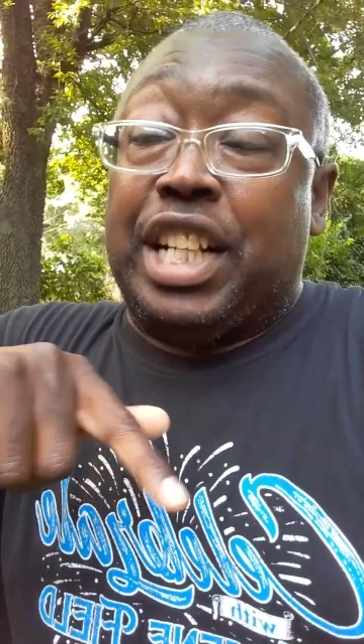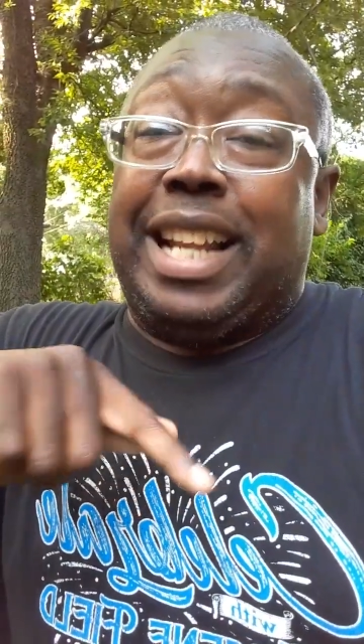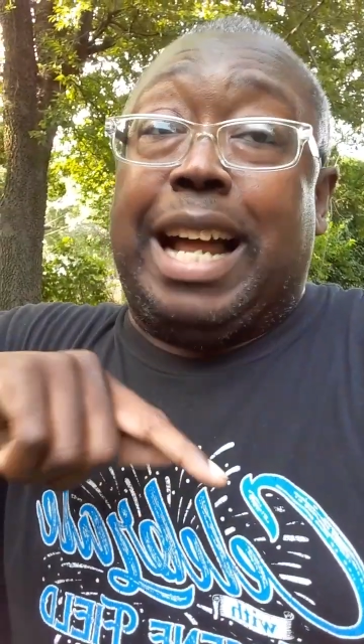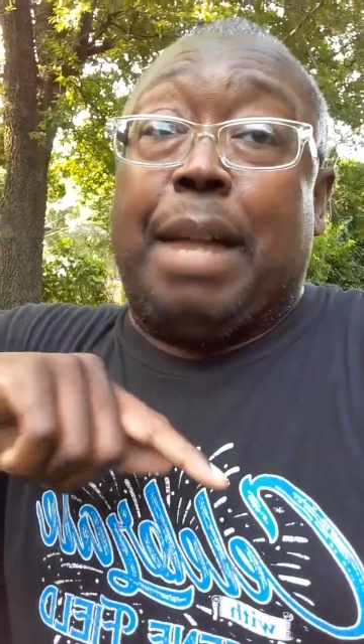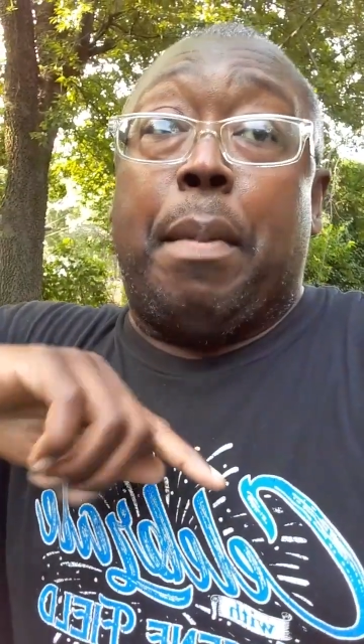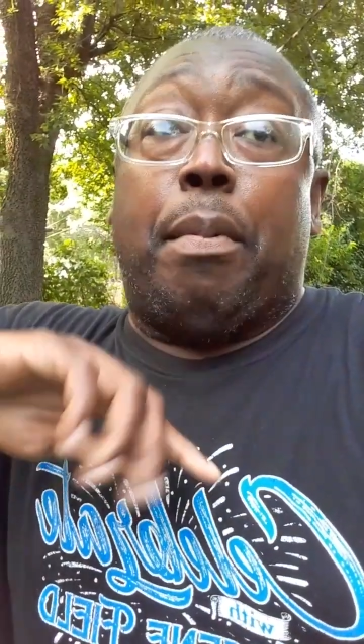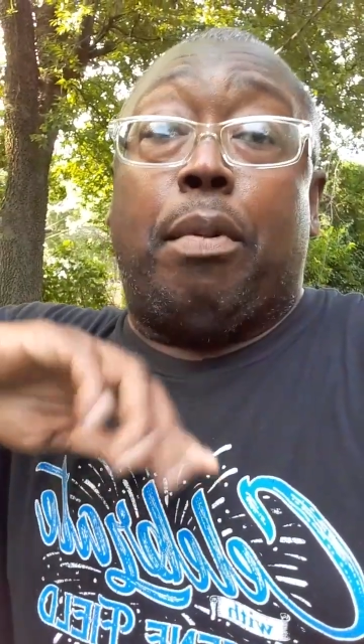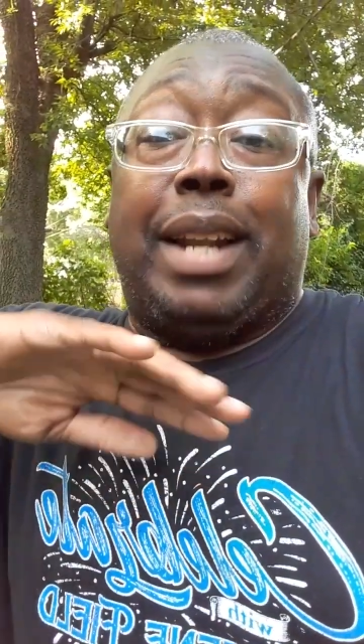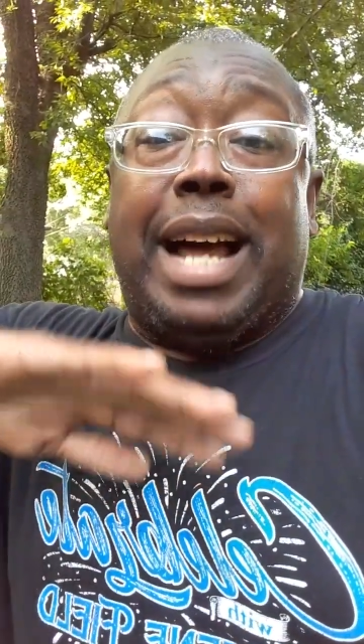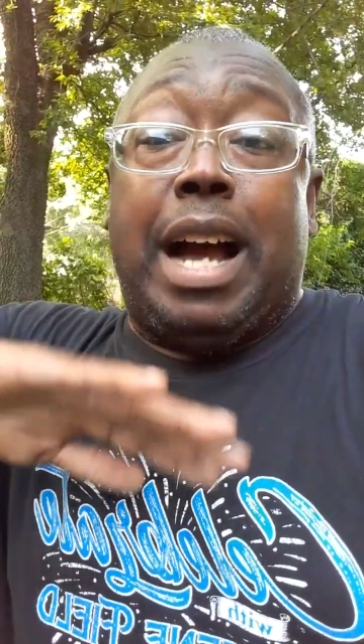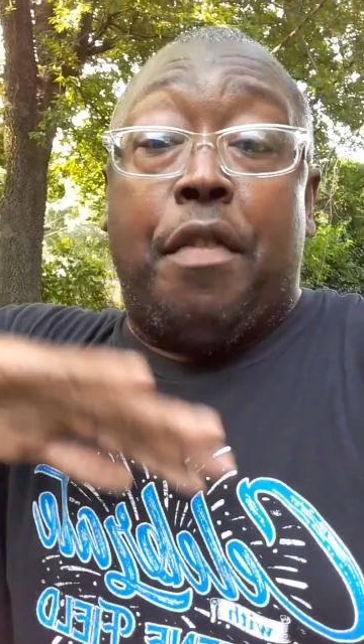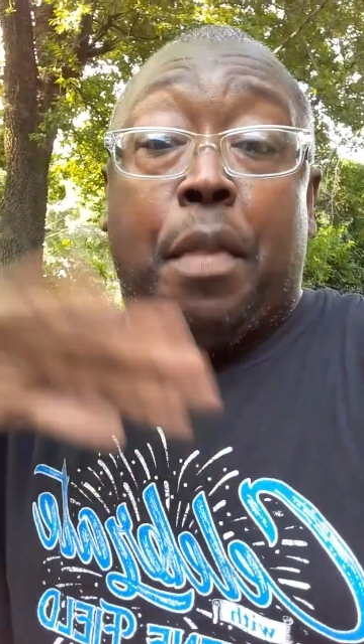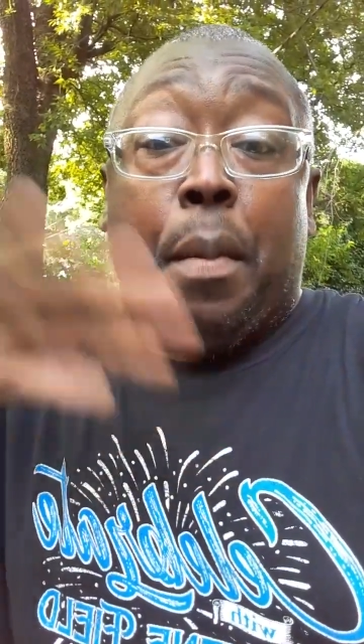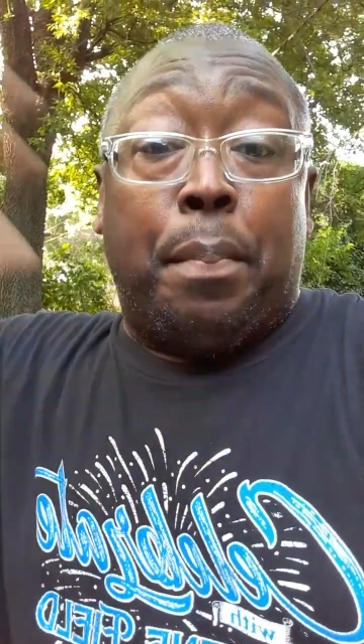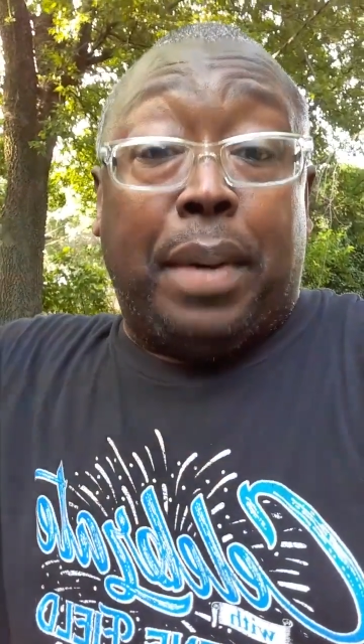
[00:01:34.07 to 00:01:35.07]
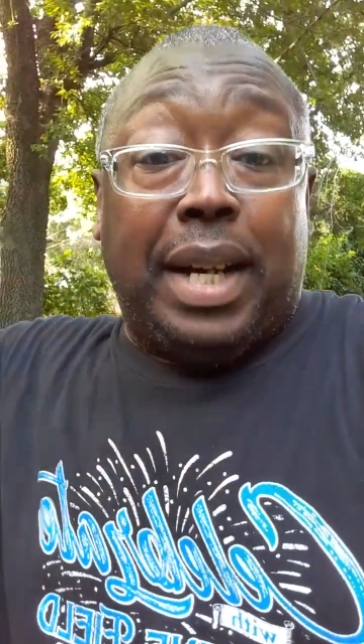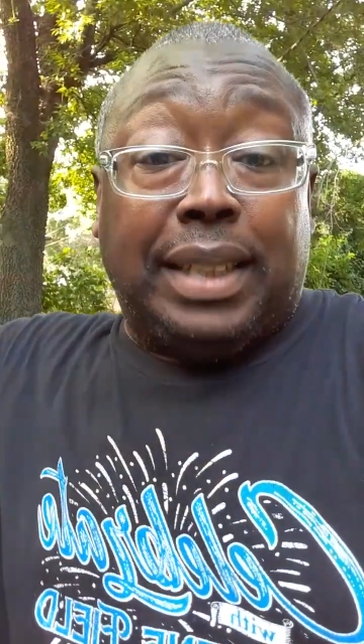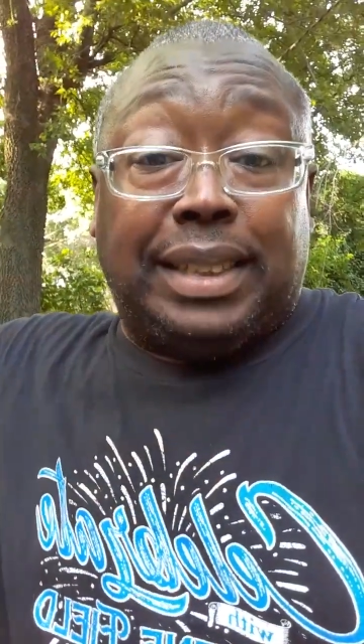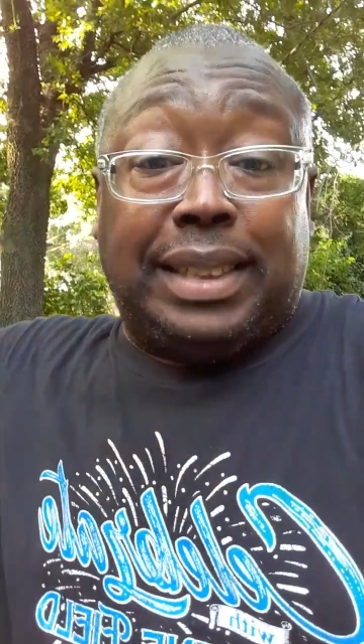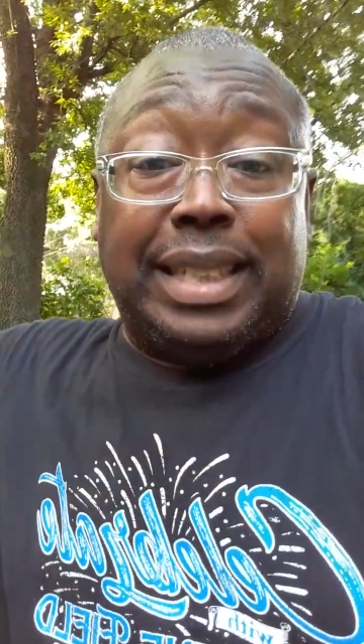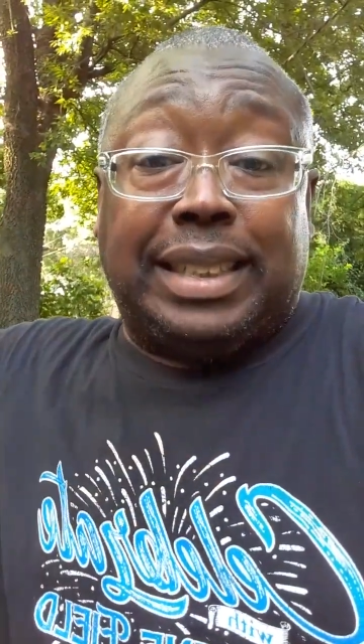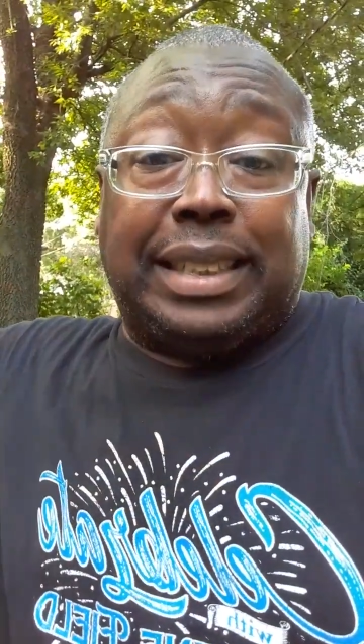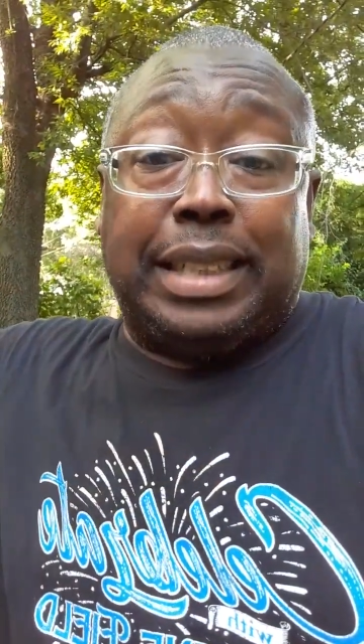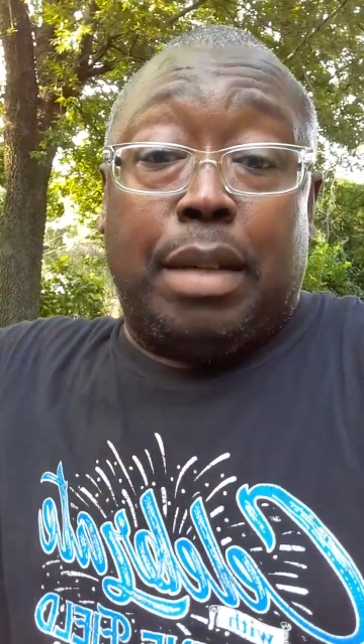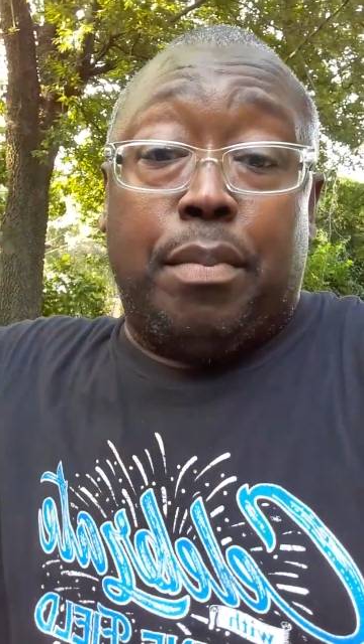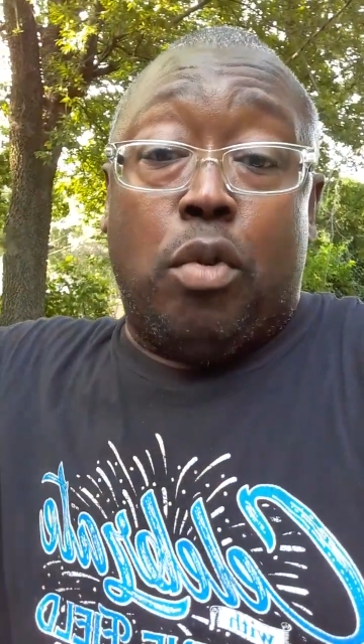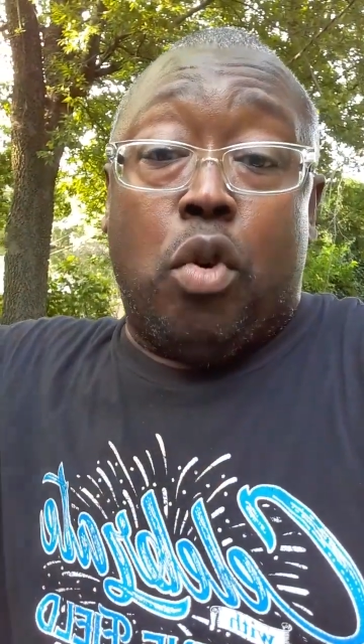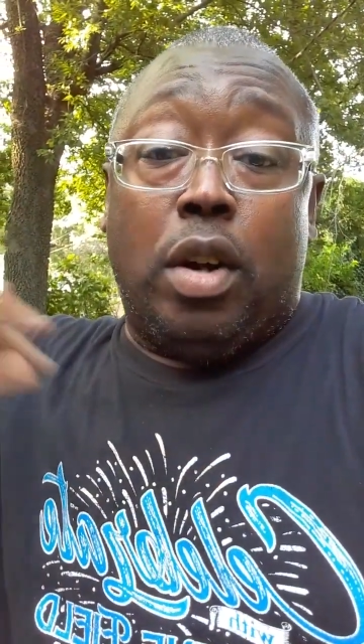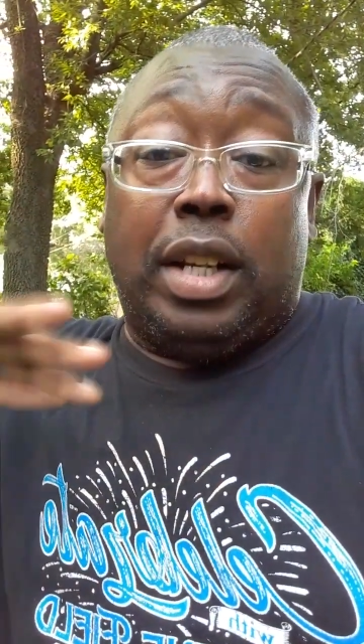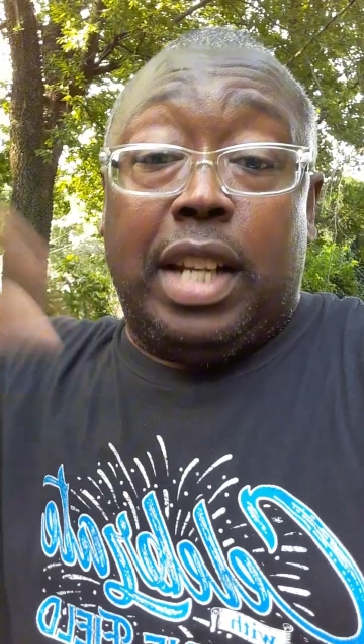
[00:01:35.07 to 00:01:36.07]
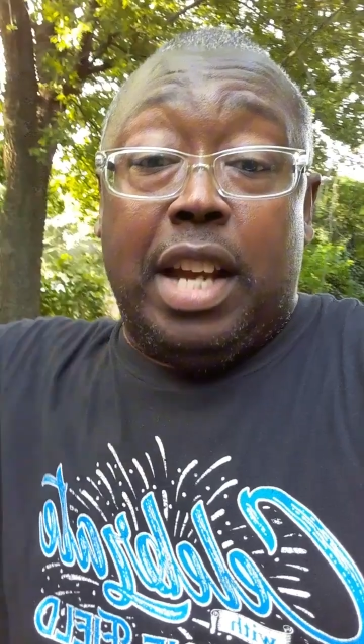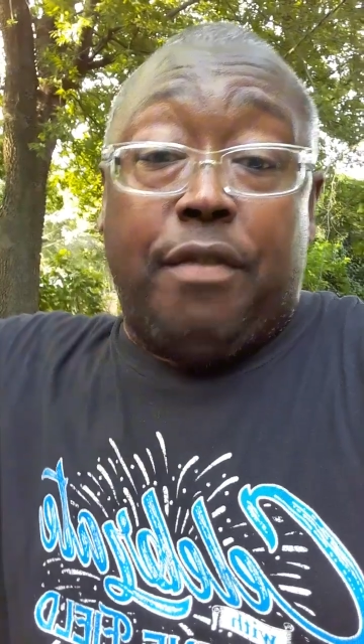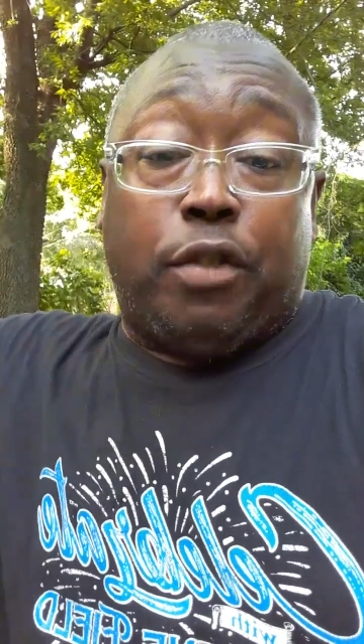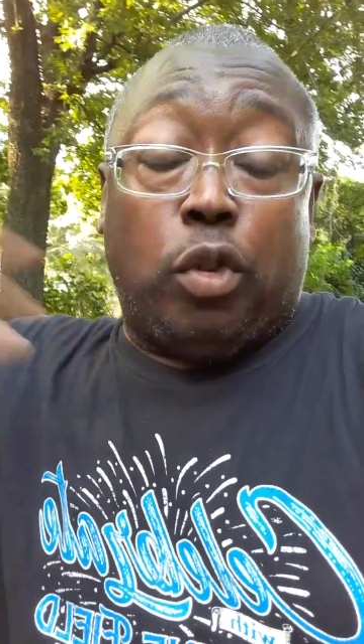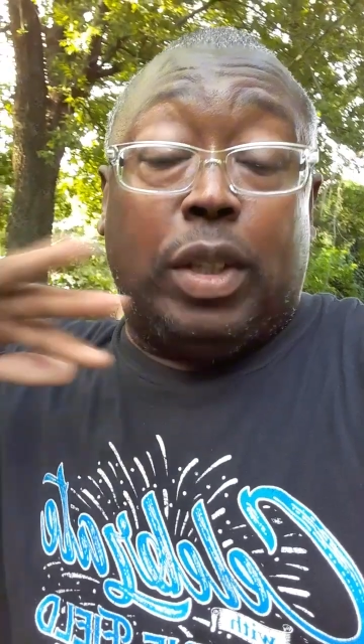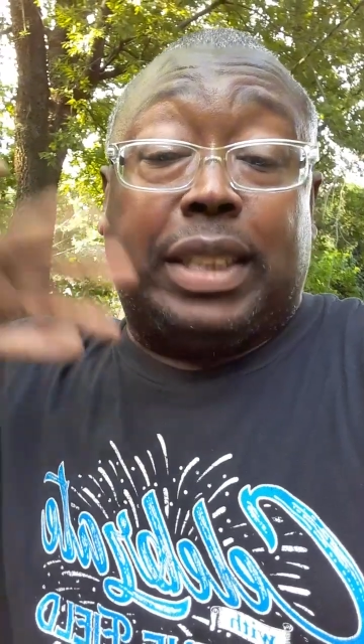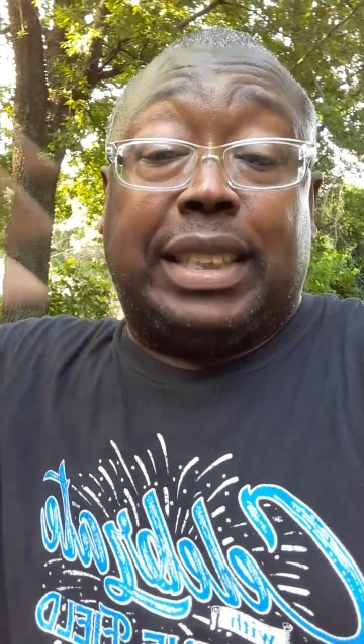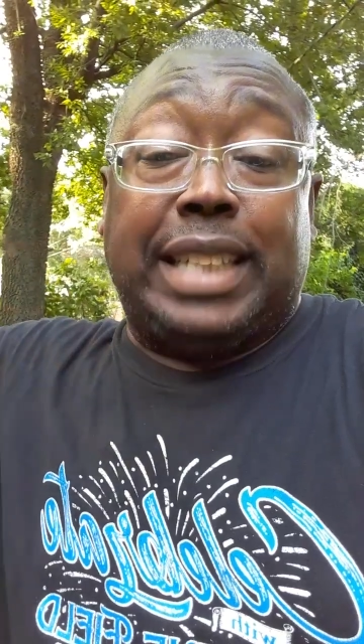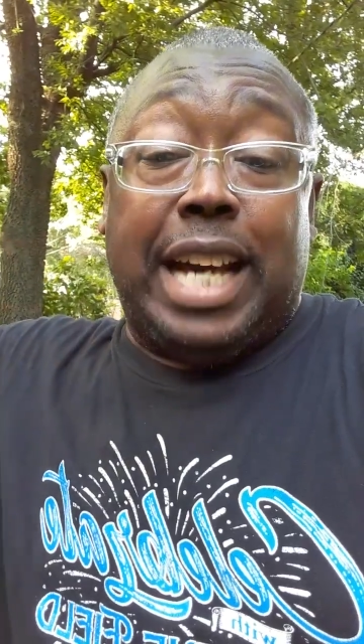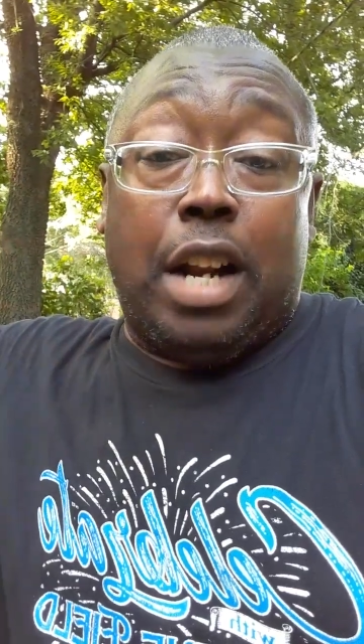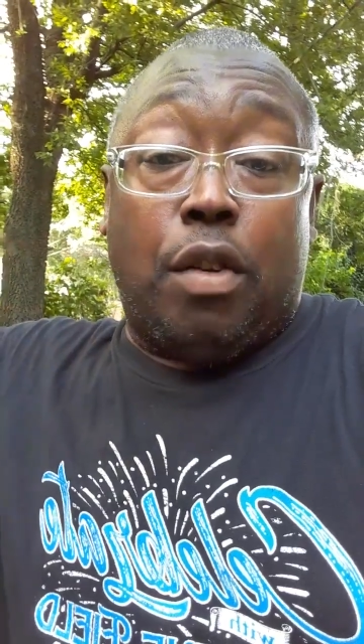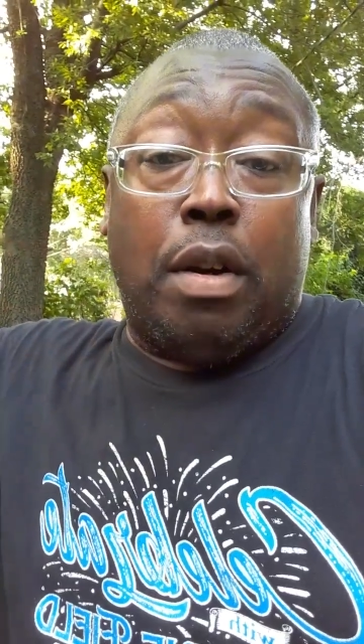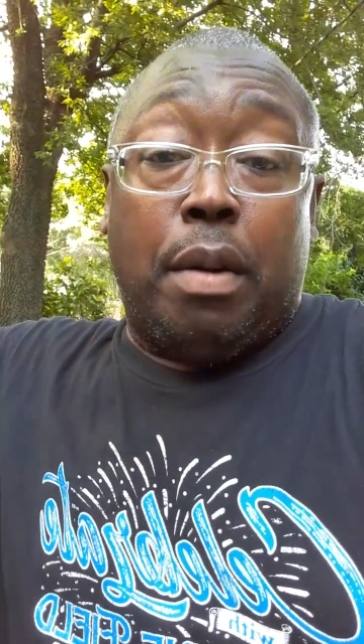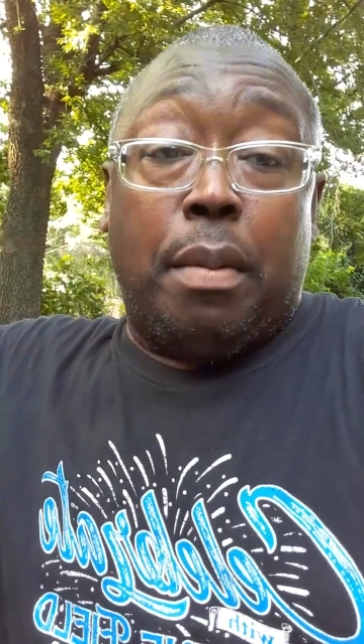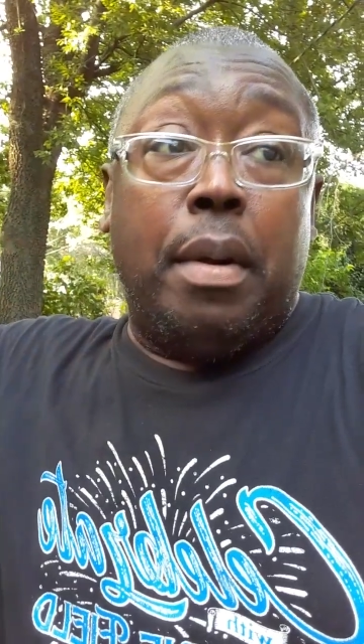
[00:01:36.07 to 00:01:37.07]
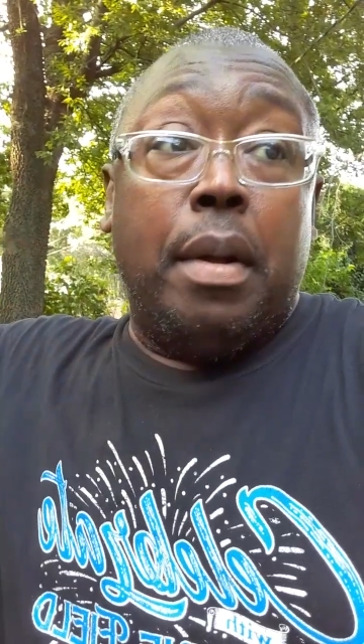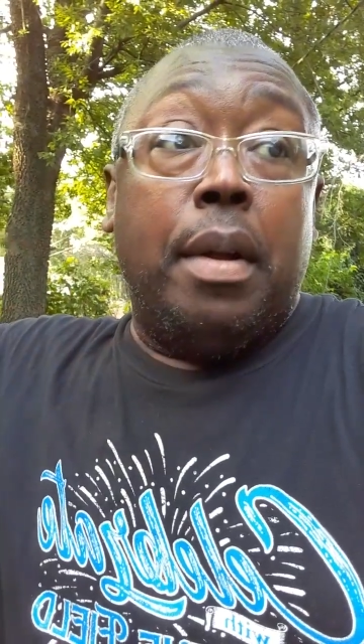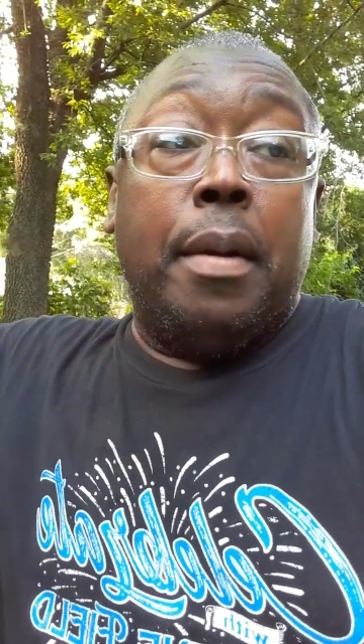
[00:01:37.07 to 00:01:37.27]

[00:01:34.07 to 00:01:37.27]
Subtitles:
A lot of people rely on the bus system or Lyft or etc.